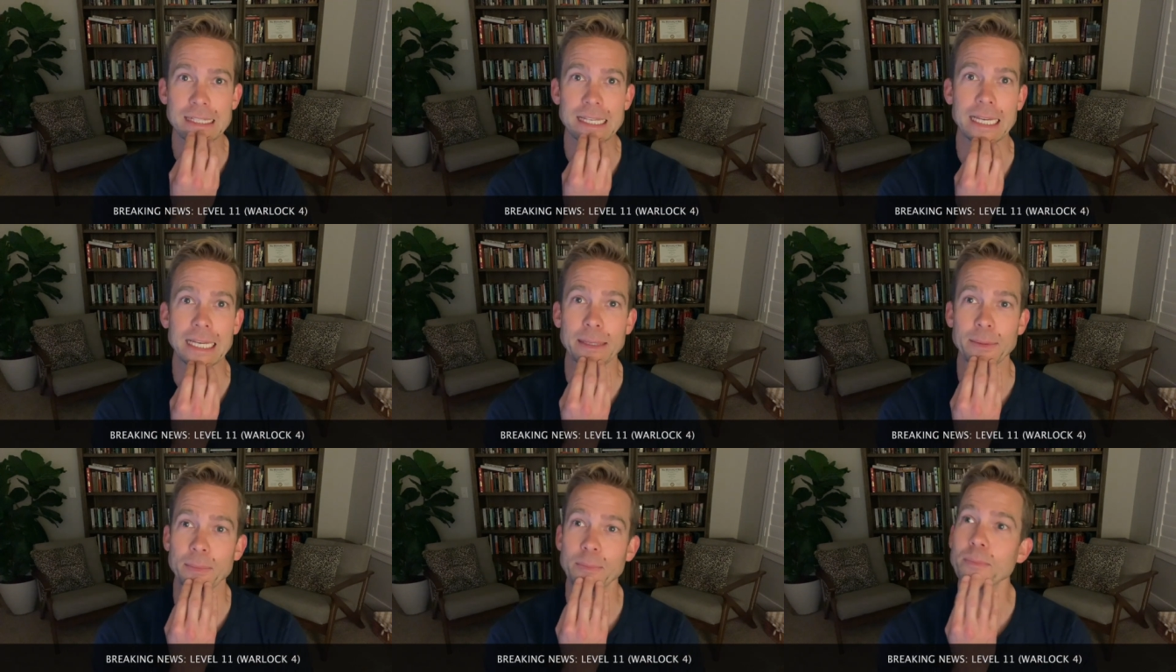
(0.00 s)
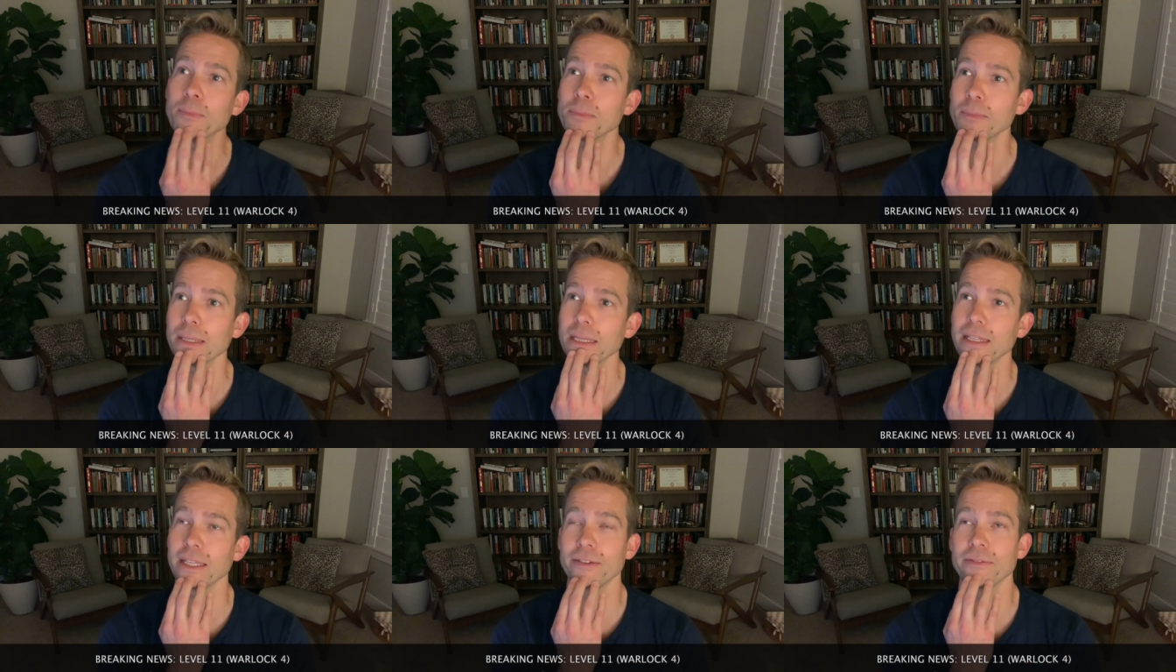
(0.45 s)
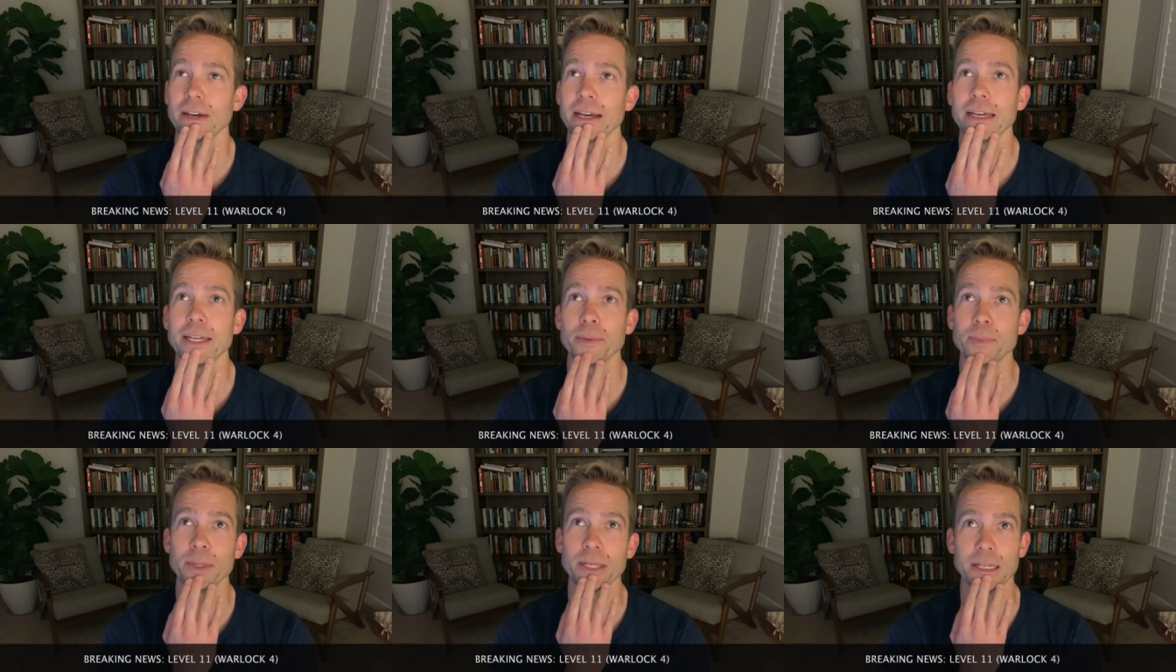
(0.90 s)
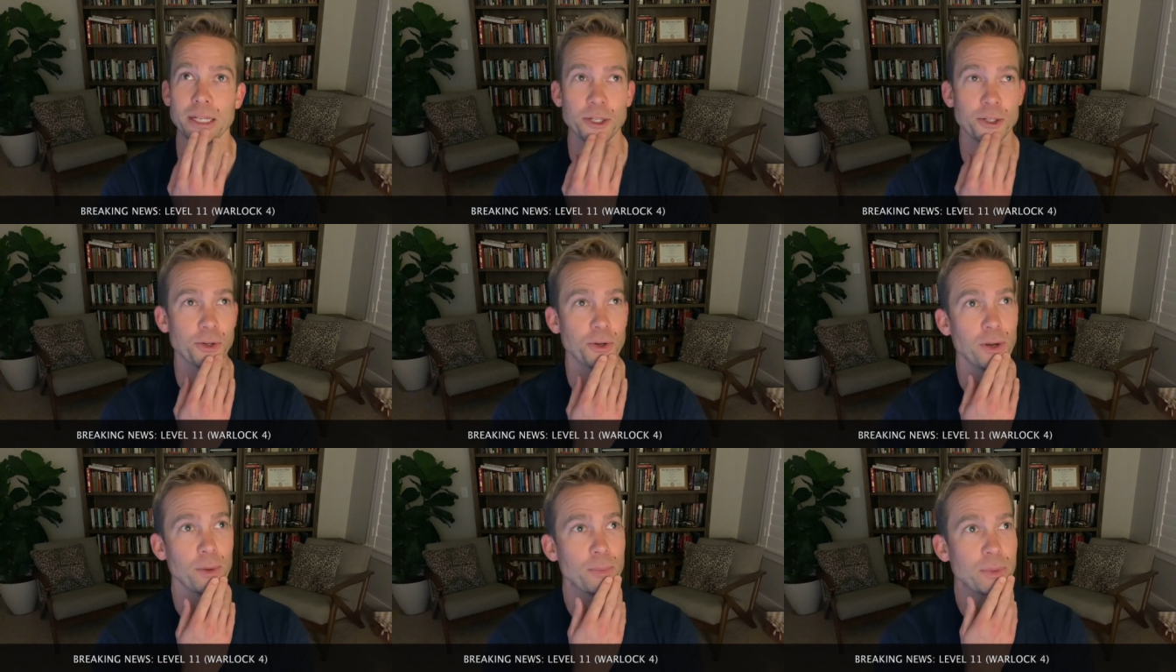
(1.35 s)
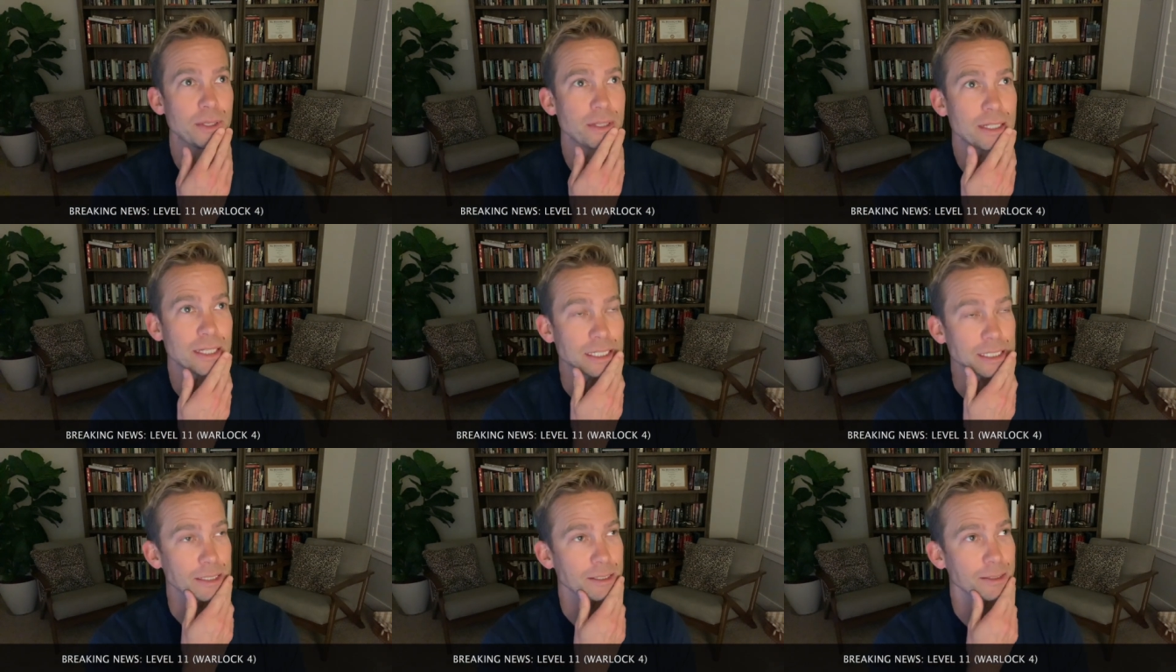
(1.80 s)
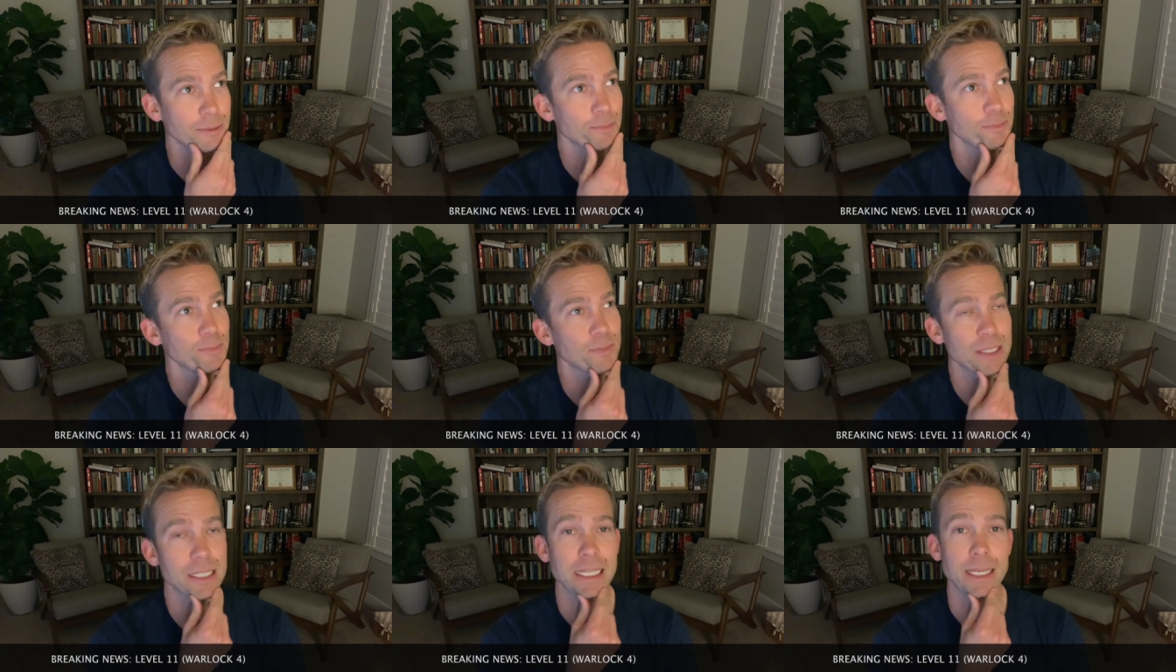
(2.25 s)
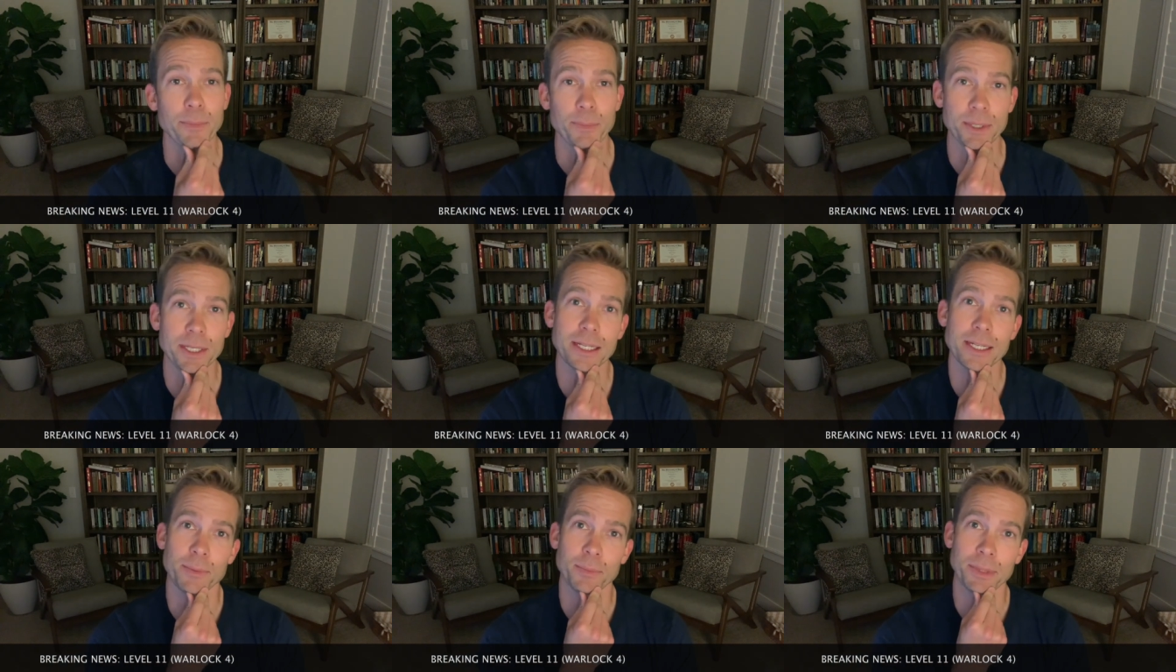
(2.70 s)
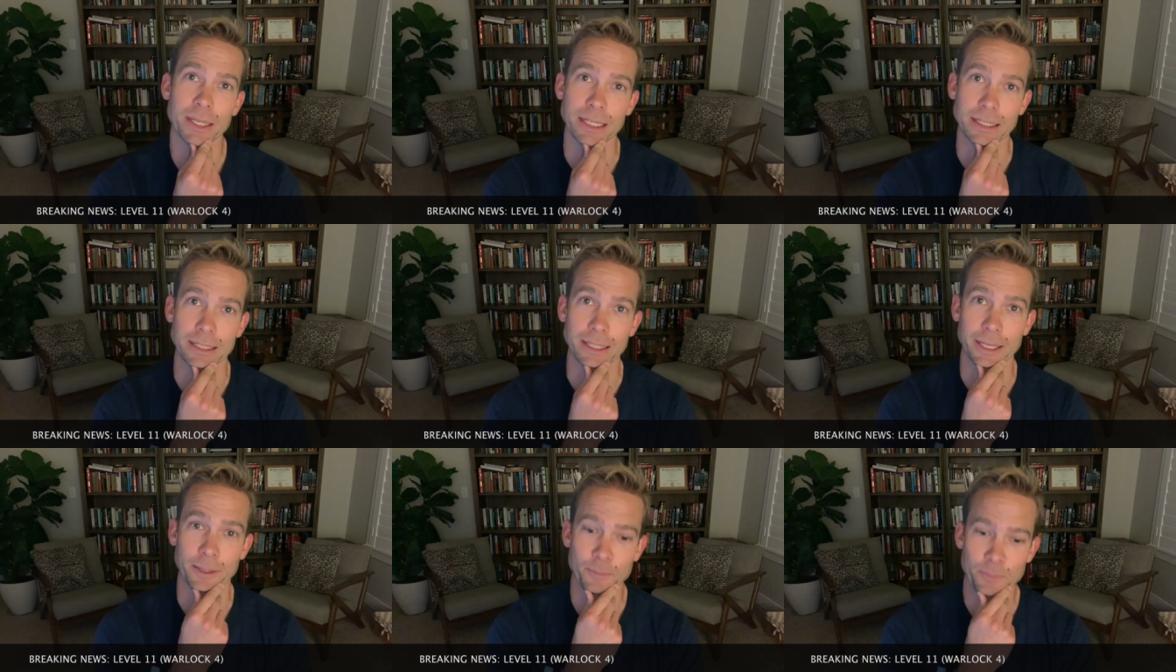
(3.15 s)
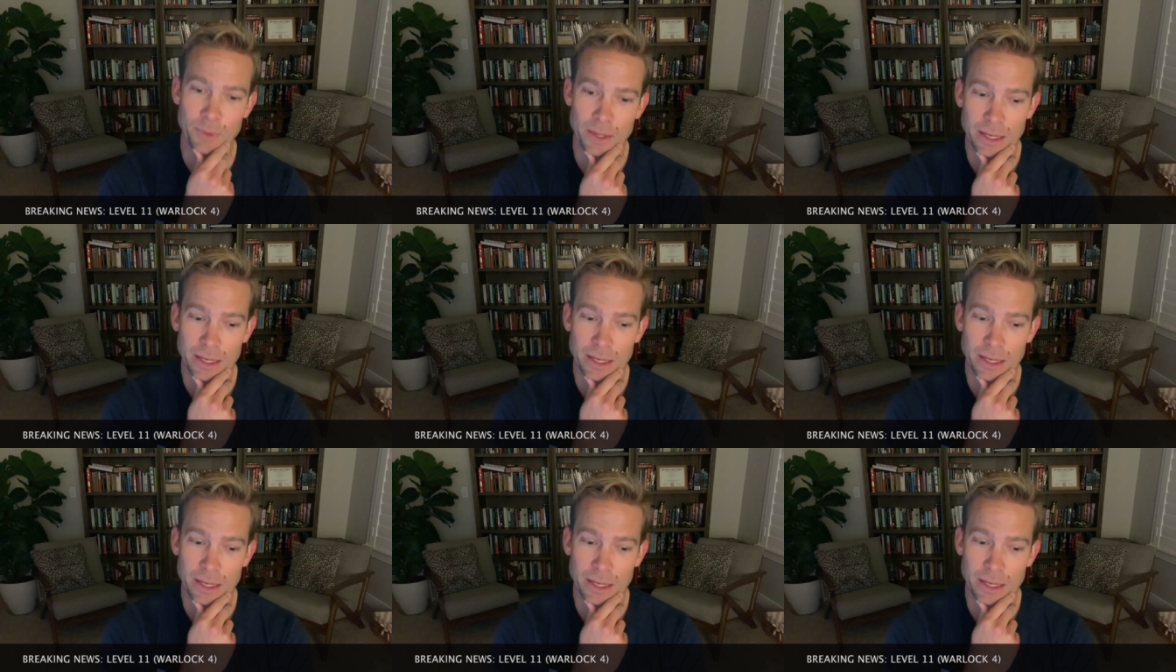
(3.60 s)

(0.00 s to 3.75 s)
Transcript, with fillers: I believe I had been interrupted and skipped it completely.